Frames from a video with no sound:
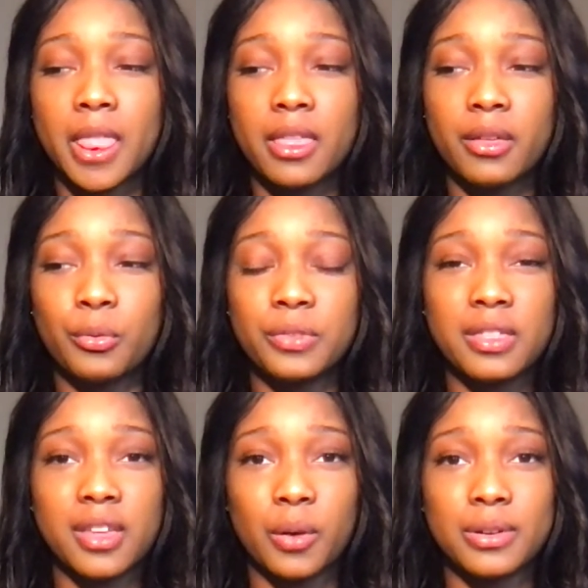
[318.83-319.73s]
The only
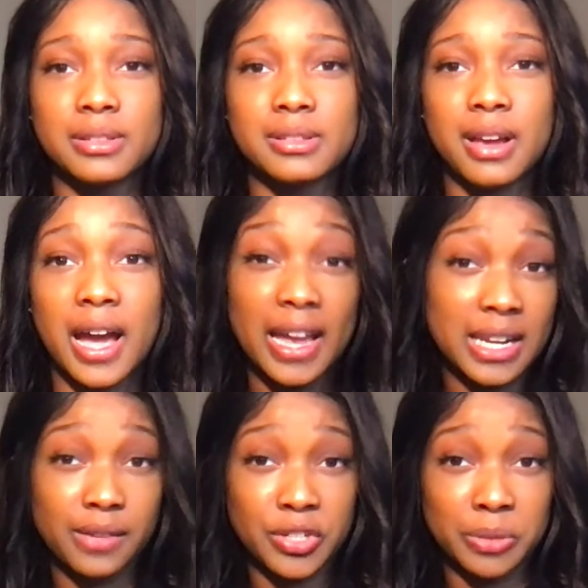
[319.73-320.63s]
thing was I had
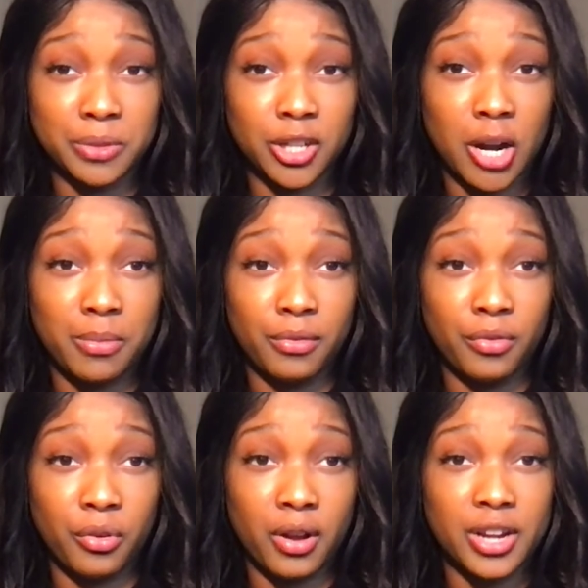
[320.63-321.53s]
never jumped a car
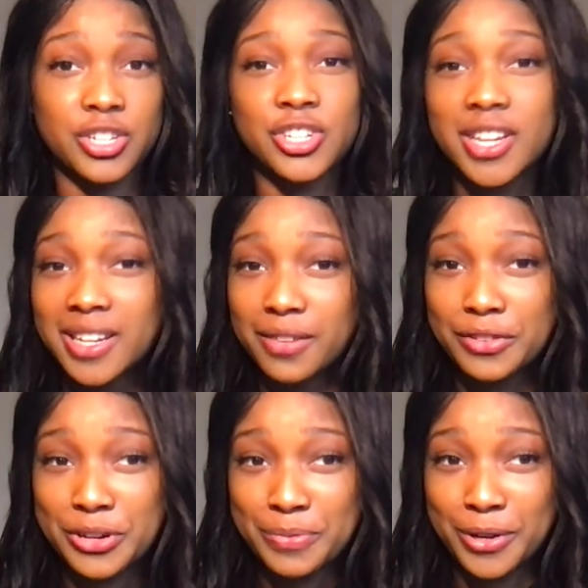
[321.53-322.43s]
before and she had never
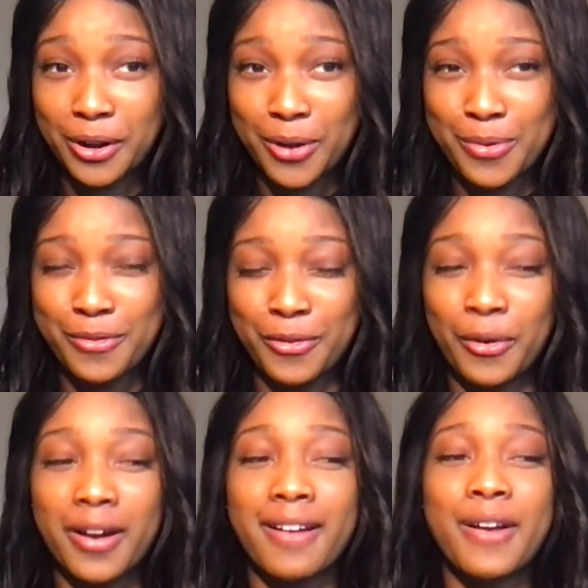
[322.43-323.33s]
jumped a car
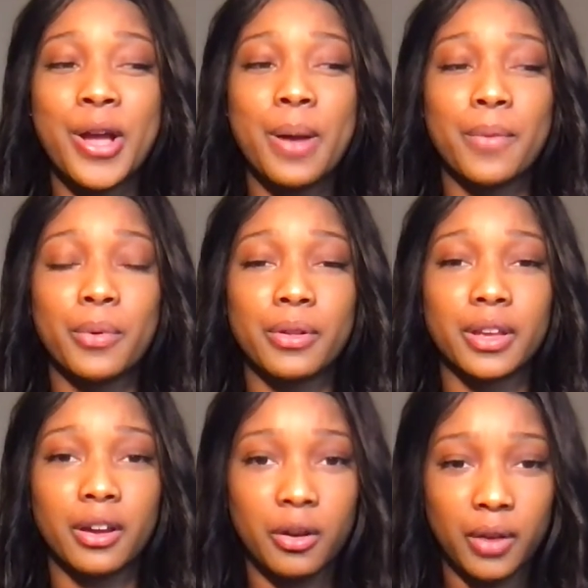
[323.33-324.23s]
before. But we were
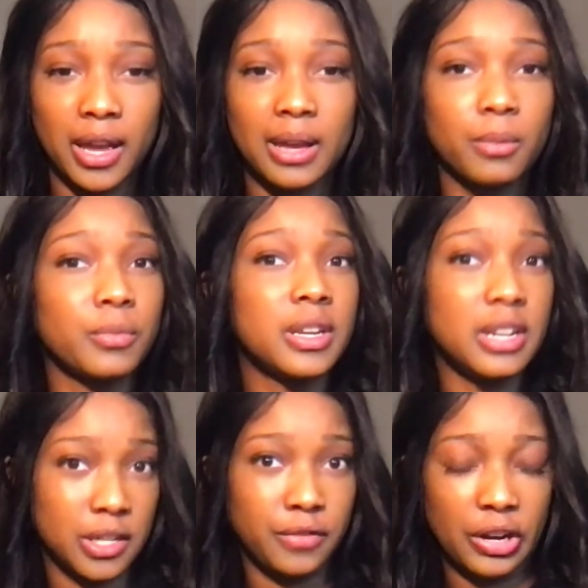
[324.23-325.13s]
like, okay, we need
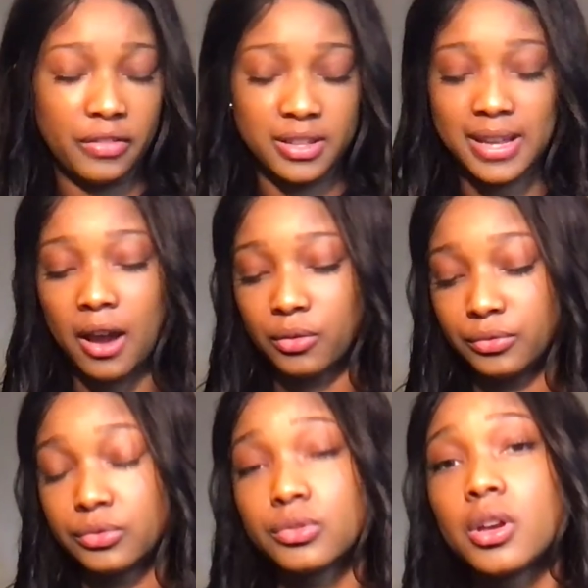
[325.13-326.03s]
to figure this out.
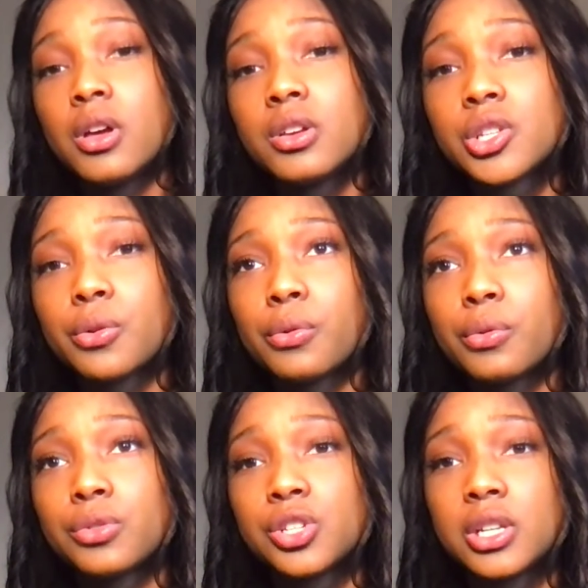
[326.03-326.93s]
So
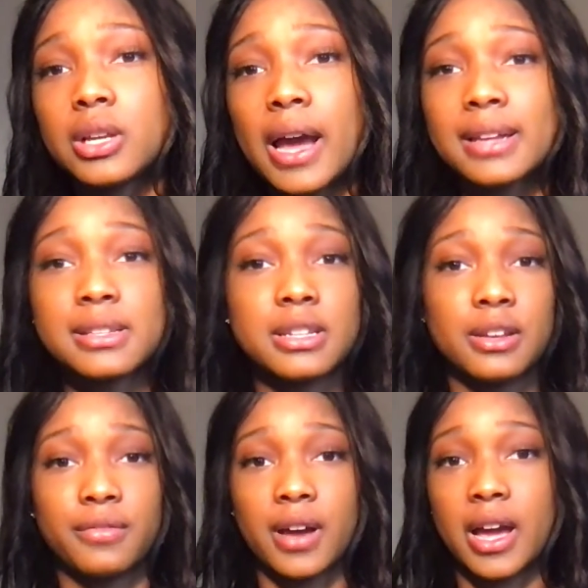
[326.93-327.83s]
she asked
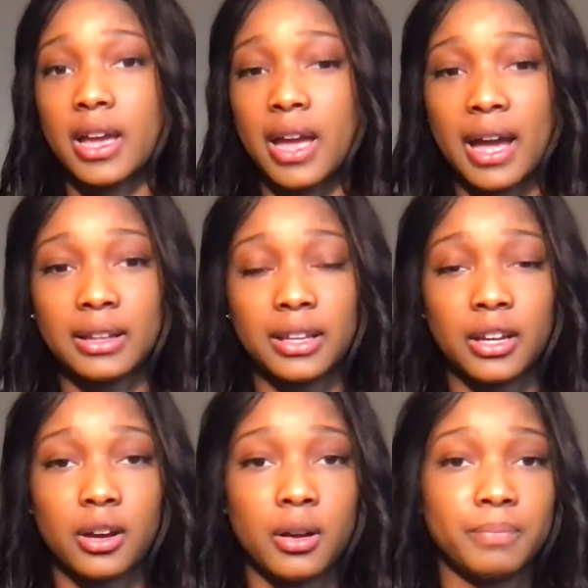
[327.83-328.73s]
if I had like
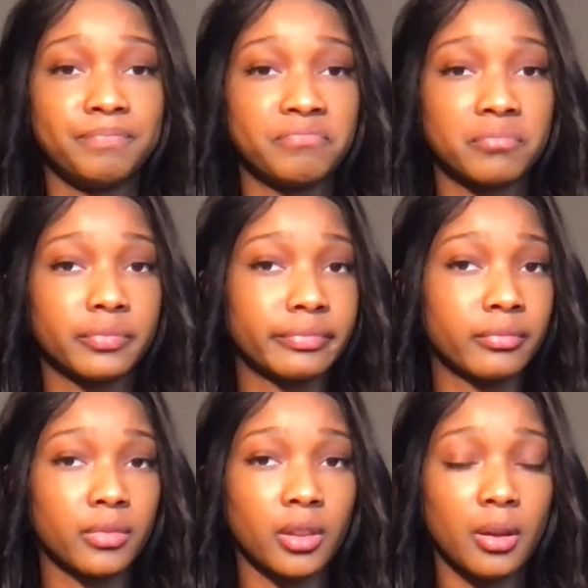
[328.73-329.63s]
a
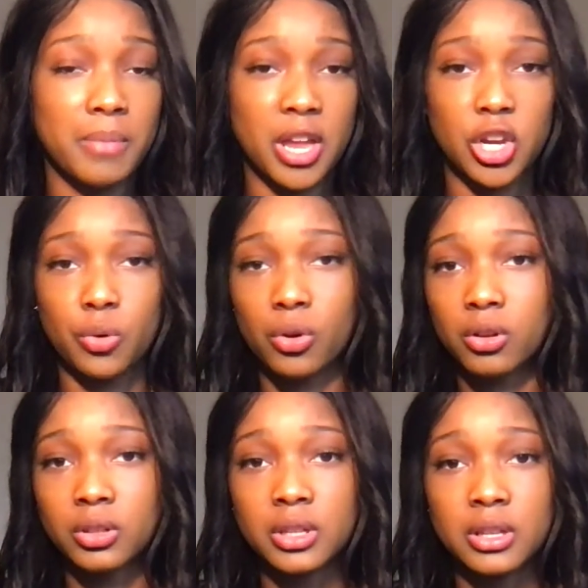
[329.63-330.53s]

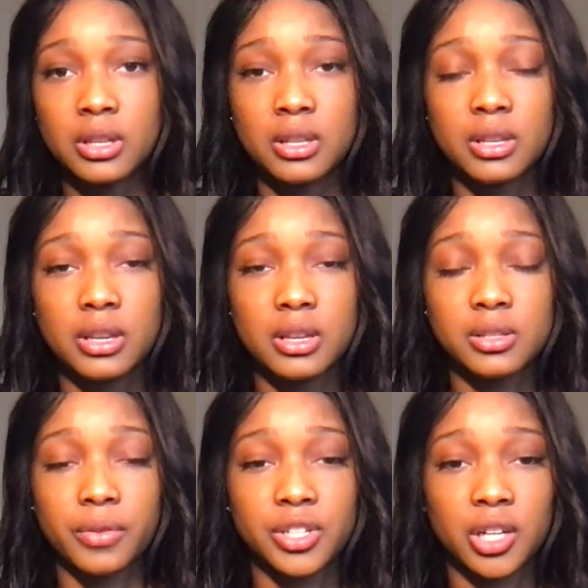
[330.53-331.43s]
manual.
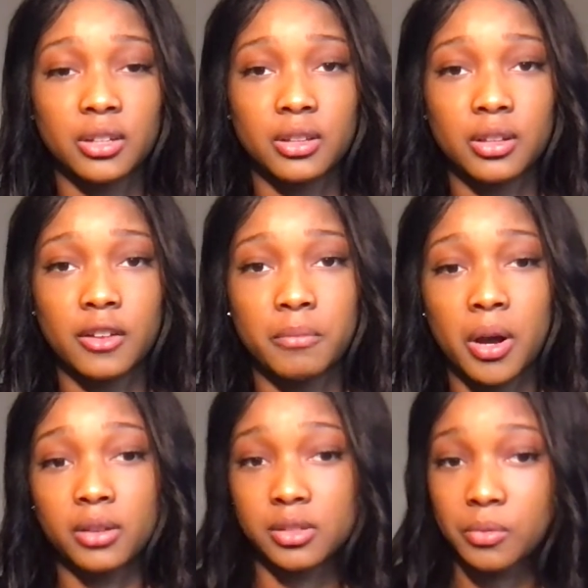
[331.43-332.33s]
So I checked the glove box.